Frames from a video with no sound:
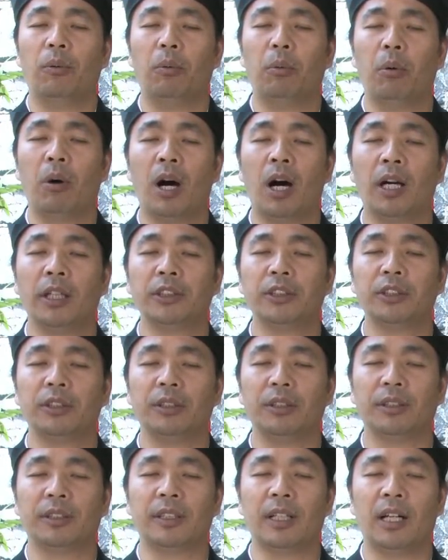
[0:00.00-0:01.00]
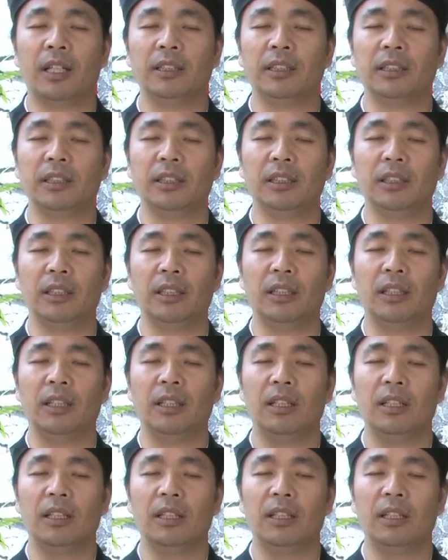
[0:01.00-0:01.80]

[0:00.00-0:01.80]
Watch your dantian.